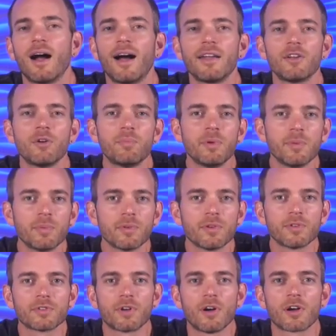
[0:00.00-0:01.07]
I know people
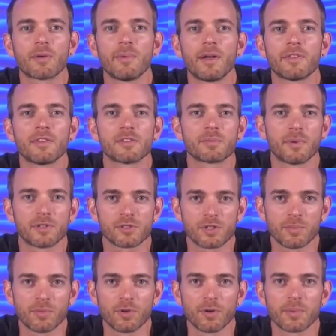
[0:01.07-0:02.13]
don't talk about this much
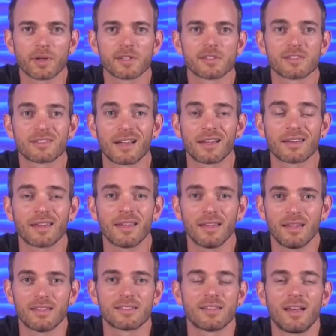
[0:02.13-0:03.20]
anymore because it's not,
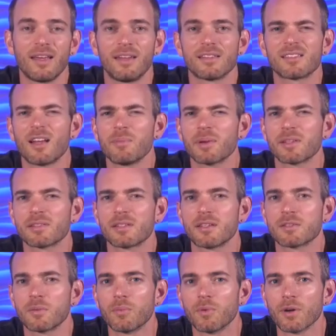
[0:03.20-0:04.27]
and it's not because it
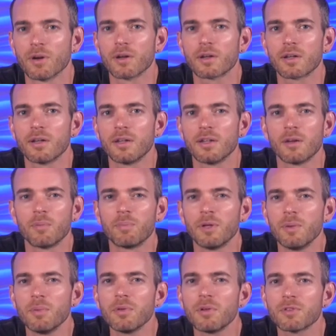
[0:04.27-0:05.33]
doesn't work. You know,
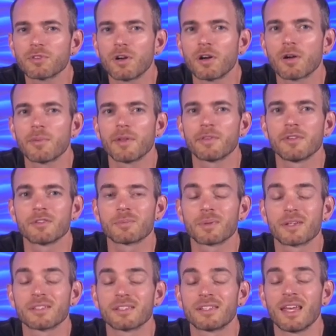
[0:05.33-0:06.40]
people don't talk about this
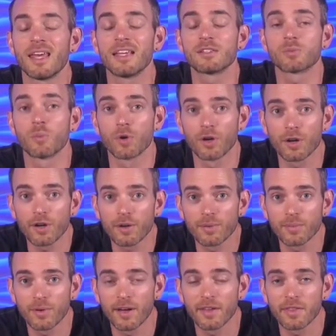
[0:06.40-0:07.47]
because it takes work,
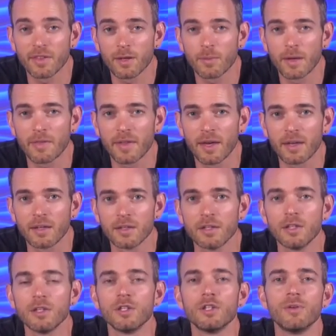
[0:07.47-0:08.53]
right? Think about that.
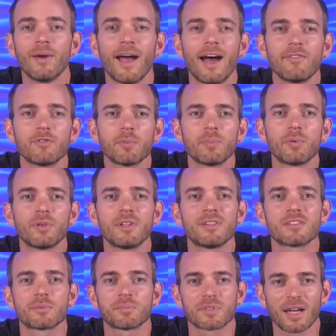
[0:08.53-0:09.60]
You have to put in
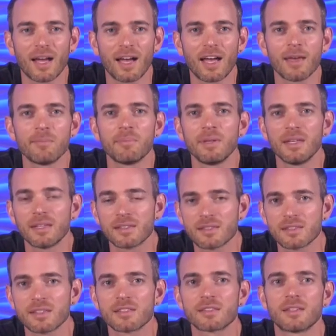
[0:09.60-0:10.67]
some time, be
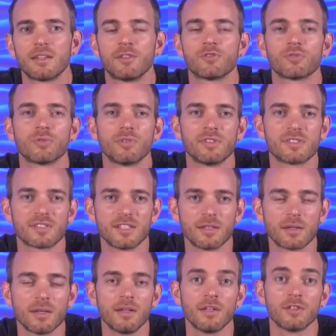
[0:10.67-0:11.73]
consistent, and truly
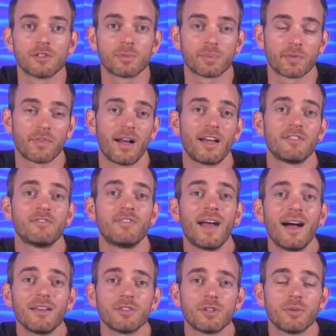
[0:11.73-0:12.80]
seek to provide
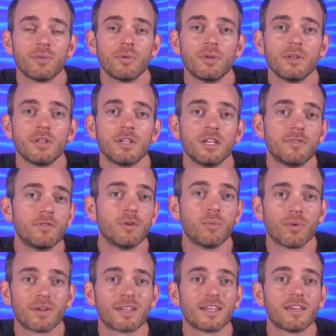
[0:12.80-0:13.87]
value if you
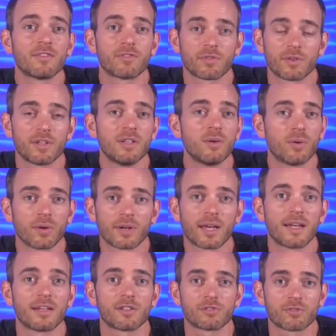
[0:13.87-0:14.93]
want to get free
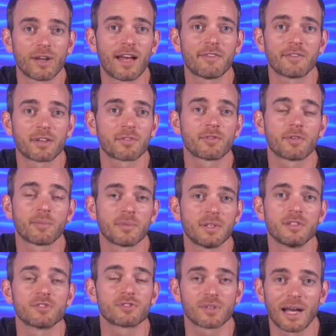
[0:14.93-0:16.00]
organic traffic from
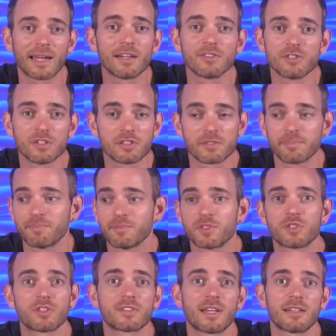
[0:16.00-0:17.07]
these strategies. It's
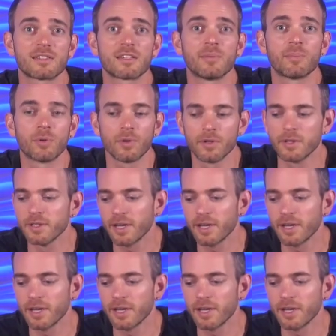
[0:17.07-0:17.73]
just that simple.